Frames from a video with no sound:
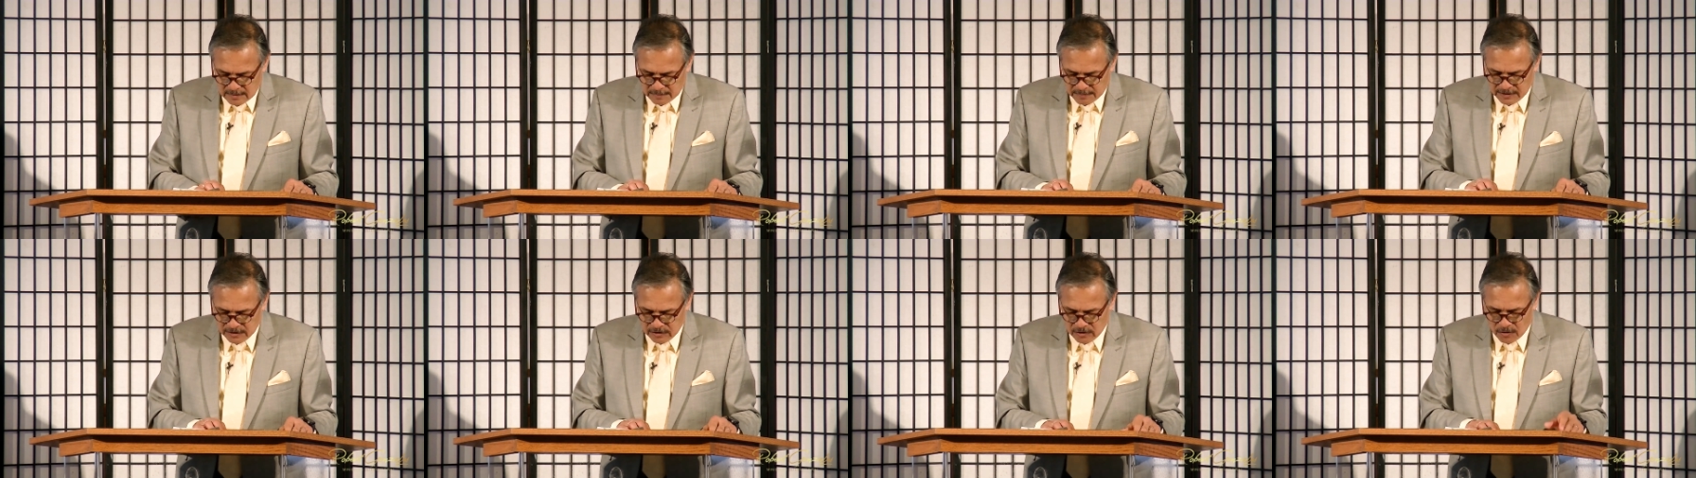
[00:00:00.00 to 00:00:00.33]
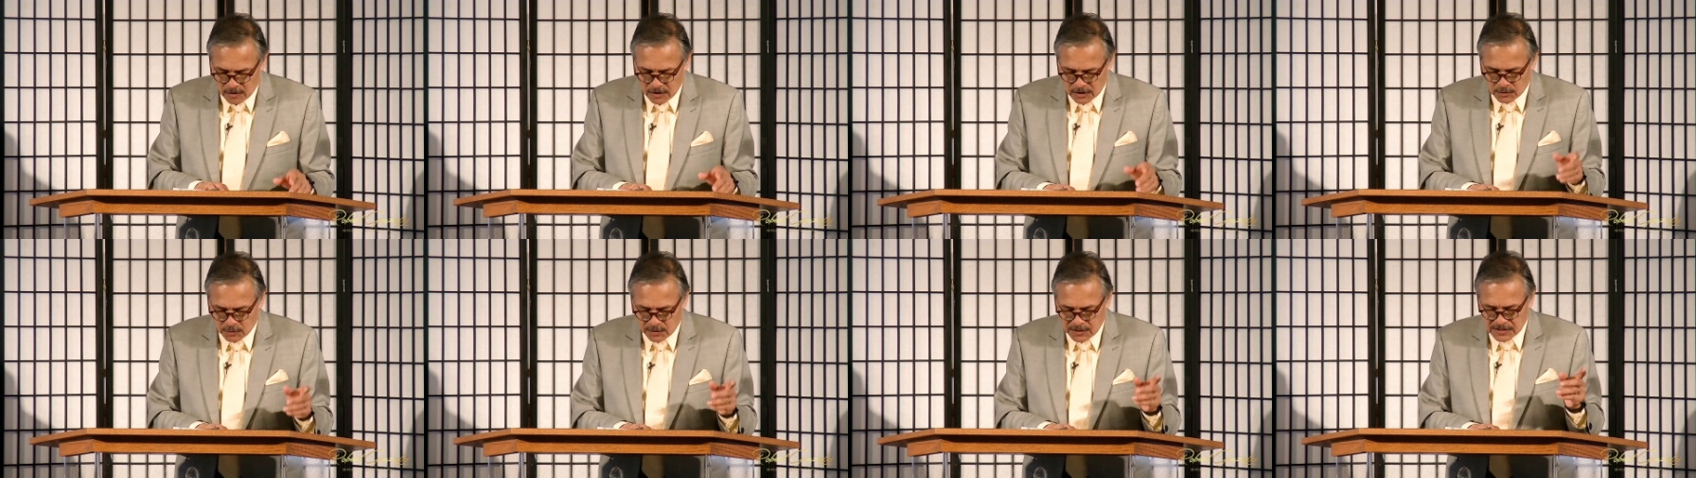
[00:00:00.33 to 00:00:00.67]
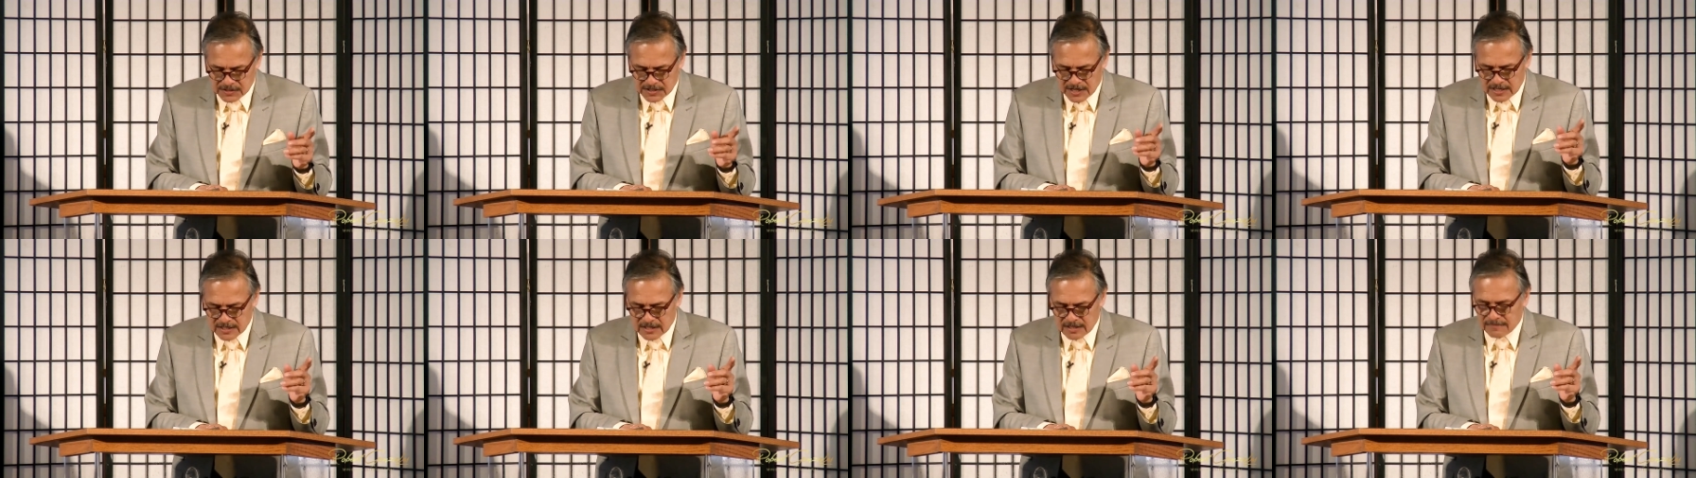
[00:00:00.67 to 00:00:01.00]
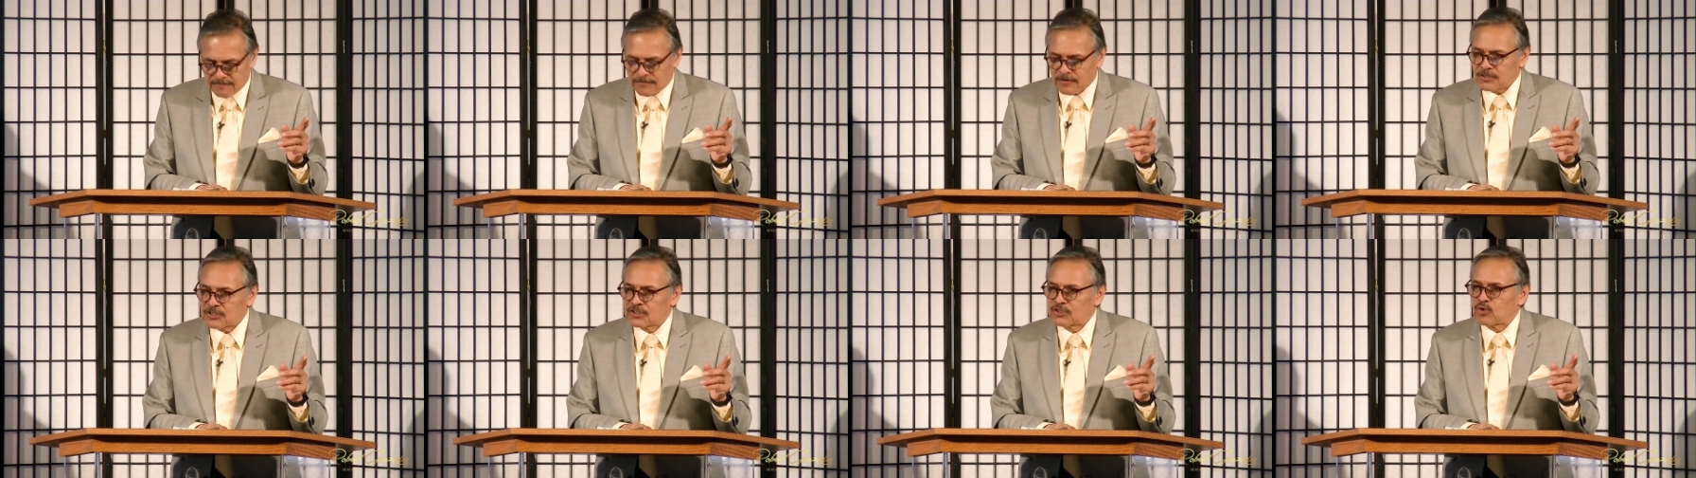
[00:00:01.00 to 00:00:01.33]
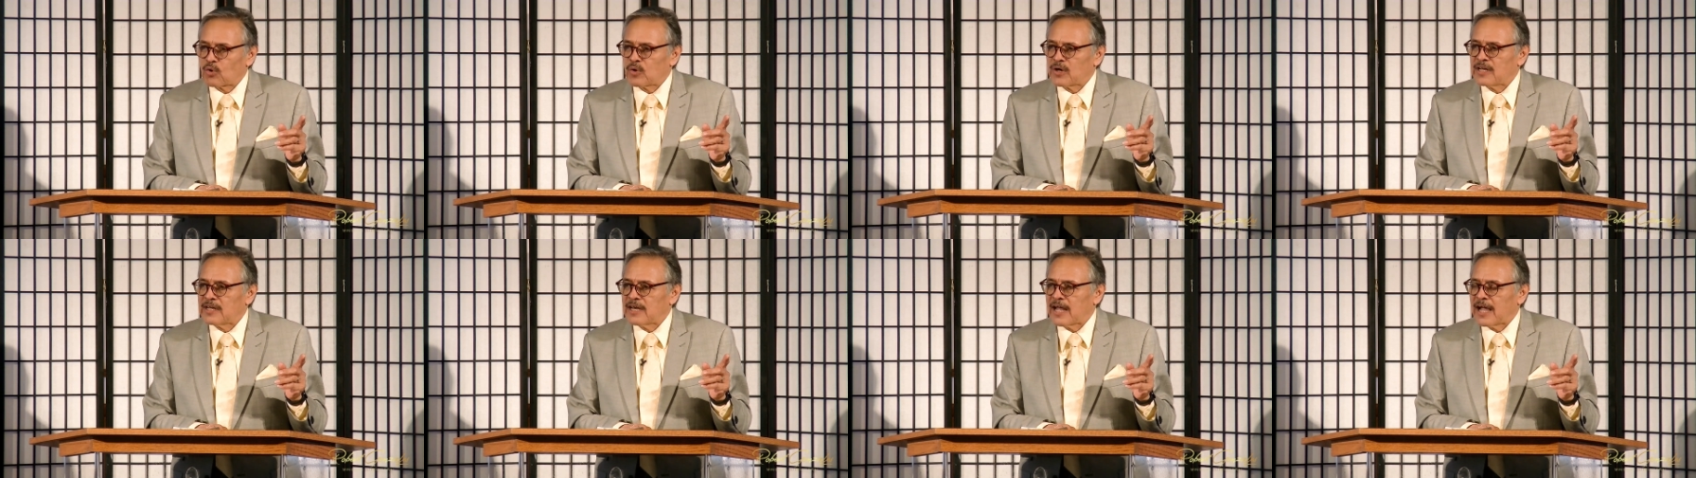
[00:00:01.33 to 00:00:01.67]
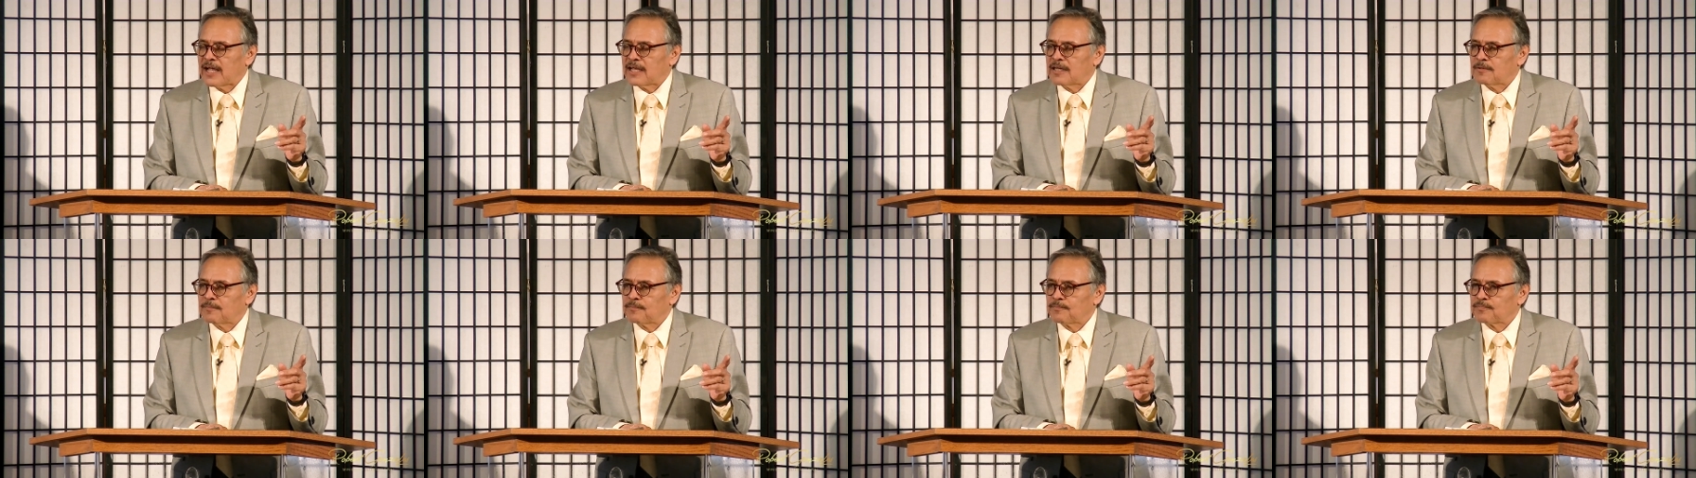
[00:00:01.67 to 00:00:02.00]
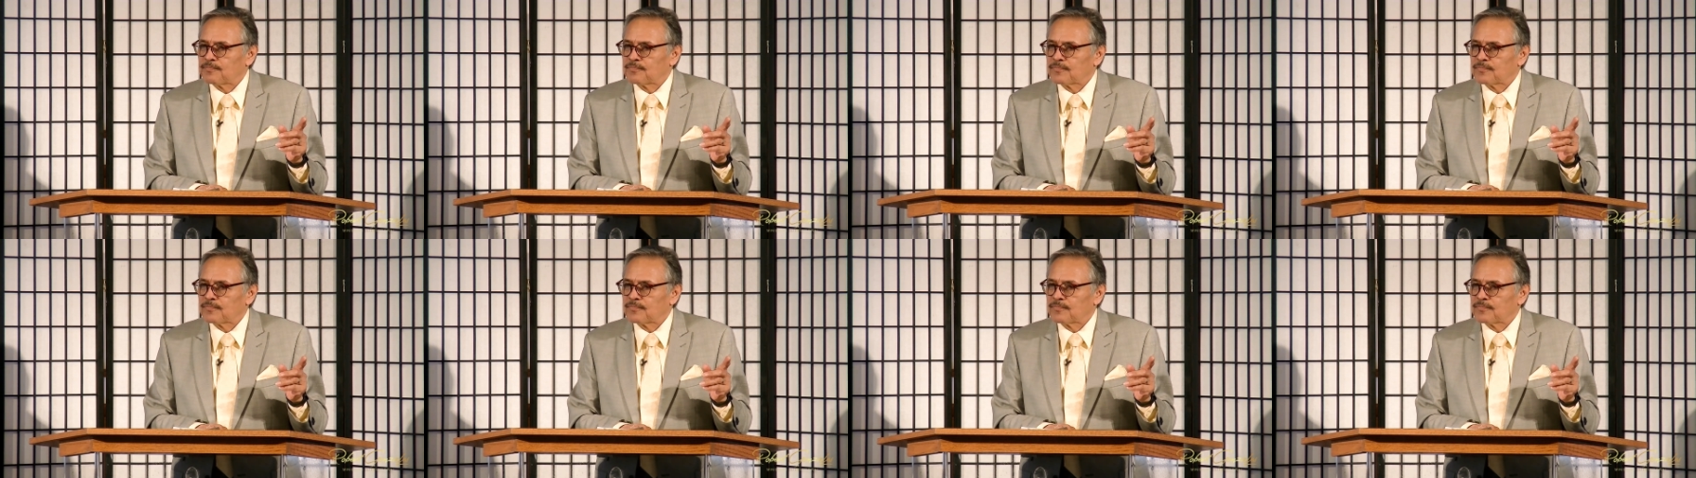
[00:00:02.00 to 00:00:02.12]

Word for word: But notice what it says in verse 29.